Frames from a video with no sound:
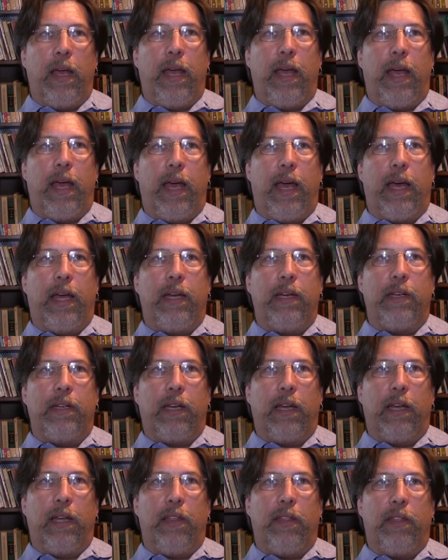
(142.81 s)

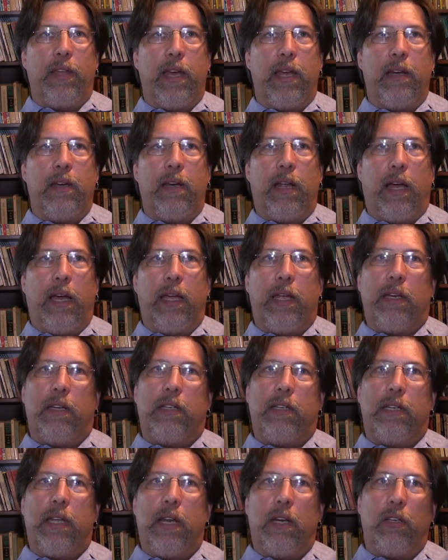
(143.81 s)
Then I
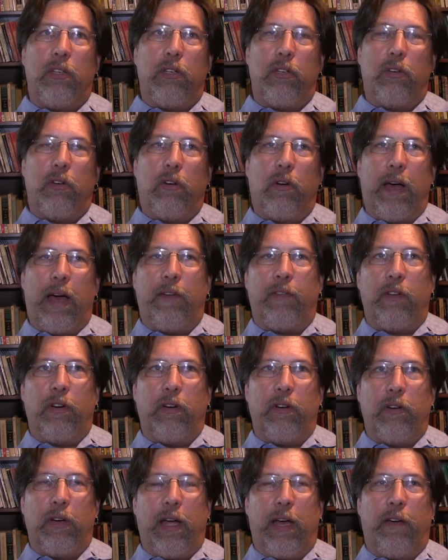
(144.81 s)
tended to go
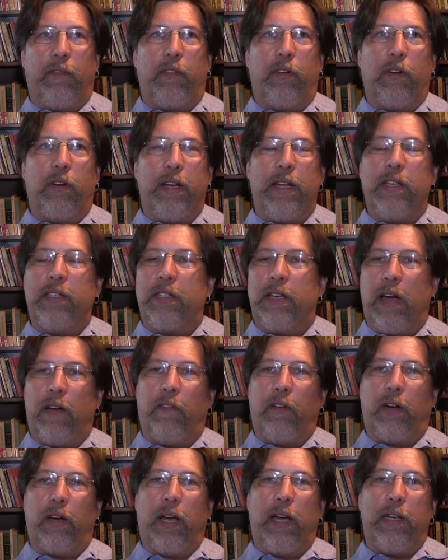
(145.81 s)
after East
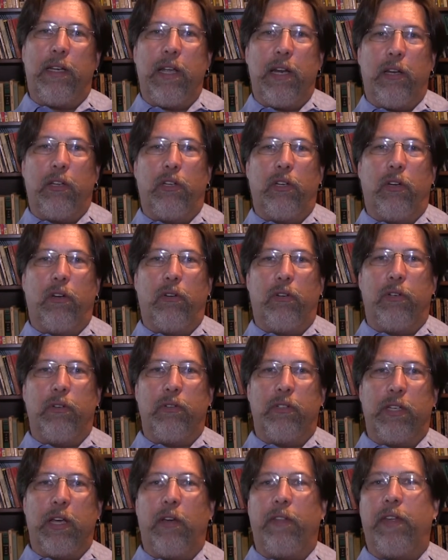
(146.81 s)
Africa. I tended to go
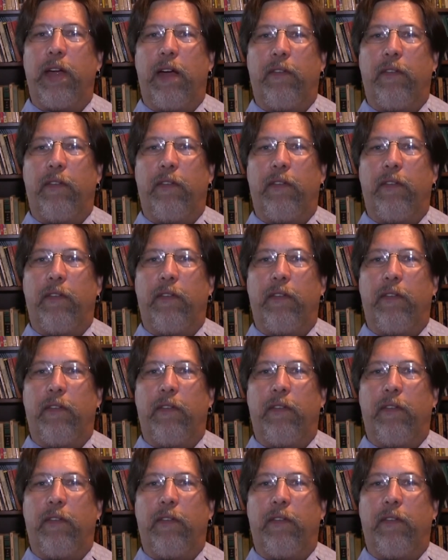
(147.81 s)
to South